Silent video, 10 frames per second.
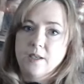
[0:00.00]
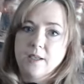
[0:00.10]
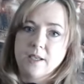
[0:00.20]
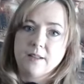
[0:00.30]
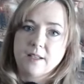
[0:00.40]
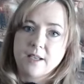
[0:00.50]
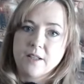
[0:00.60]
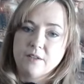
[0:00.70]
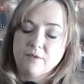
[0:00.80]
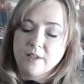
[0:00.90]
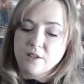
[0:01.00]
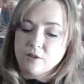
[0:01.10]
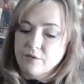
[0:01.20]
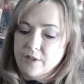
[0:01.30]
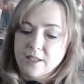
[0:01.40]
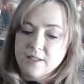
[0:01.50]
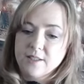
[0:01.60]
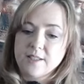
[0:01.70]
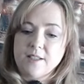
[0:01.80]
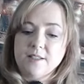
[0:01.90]
Okay, the card that flicked off
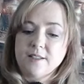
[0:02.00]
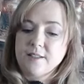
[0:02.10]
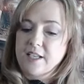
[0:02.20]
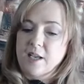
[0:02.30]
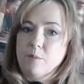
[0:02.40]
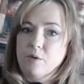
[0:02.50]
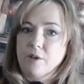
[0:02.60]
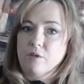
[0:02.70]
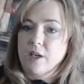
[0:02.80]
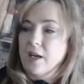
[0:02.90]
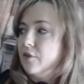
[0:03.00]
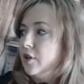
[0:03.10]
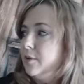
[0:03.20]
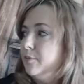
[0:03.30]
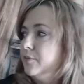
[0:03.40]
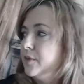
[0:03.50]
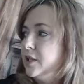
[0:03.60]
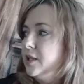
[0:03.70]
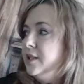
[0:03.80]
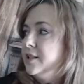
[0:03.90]
then says tampering or cover up.
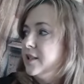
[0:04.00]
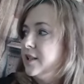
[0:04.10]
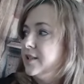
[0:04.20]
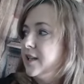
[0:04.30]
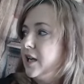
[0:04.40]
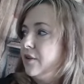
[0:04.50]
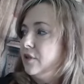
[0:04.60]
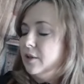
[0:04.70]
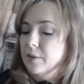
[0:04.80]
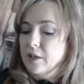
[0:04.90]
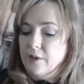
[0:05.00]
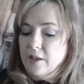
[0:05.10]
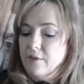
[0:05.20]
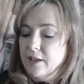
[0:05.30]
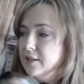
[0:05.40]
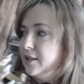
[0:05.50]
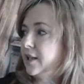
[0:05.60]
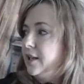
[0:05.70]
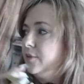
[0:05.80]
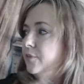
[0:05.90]
So there's a cover up going around
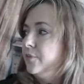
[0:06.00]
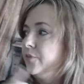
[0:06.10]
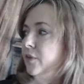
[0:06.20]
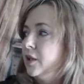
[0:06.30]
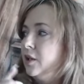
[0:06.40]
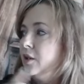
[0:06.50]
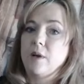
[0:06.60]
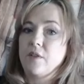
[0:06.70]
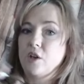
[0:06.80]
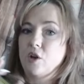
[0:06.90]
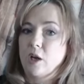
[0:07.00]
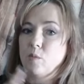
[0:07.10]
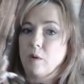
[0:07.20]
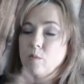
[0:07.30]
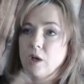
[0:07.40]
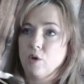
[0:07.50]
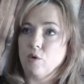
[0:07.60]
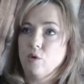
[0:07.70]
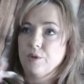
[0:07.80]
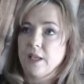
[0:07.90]
there. About the 911
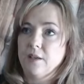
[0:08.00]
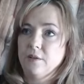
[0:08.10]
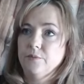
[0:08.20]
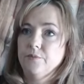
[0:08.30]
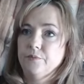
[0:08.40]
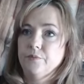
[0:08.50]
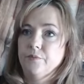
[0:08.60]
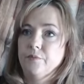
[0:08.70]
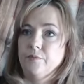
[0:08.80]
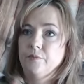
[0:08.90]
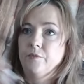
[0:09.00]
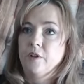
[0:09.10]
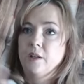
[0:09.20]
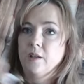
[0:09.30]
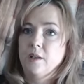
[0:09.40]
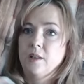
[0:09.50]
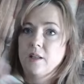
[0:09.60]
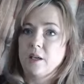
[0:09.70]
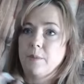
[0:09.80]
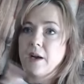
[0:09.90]
call now
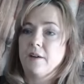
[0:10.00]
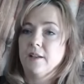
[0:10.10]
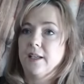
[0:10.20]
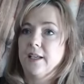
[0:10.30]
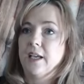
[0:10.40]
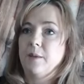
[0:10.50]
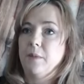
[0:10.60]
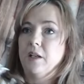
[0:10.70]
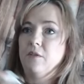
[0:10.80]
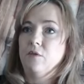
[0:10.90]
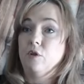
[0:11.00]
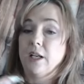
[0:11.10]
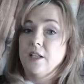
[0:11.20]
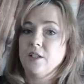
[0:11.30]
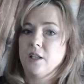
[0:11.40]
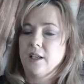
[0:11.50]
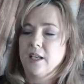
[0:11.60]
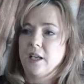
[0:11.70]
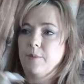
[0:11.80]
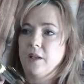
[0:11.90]
that apparently came in or allegedly
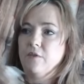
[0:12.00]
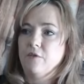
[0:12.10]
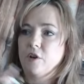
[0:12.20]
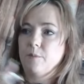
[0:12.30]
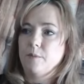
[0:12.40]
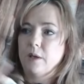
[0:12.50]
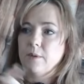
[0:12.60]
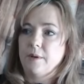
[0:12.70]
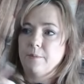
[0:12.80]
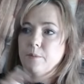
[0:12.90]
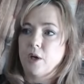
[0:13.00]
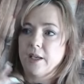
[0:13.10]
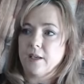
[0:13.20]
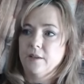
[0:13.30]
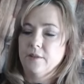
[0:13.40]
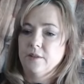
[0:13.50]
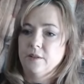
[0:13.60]
came in from uh, Mica.